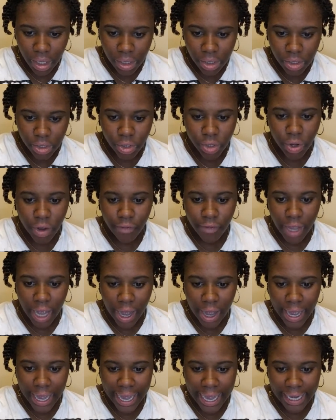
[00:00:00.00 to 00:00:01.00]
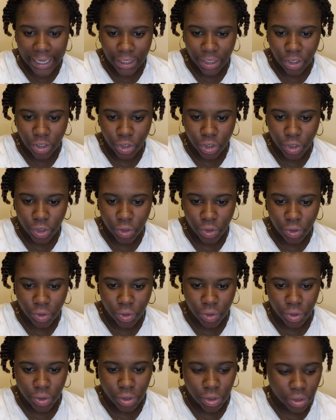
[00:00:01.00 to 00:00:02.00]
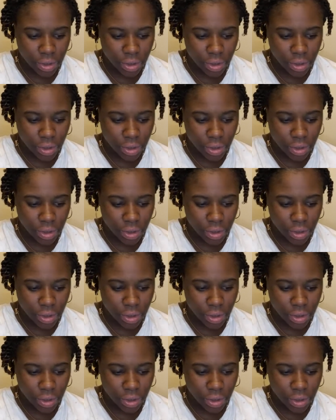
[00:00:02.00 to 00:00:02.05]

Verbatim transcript: So, if y'all had to choose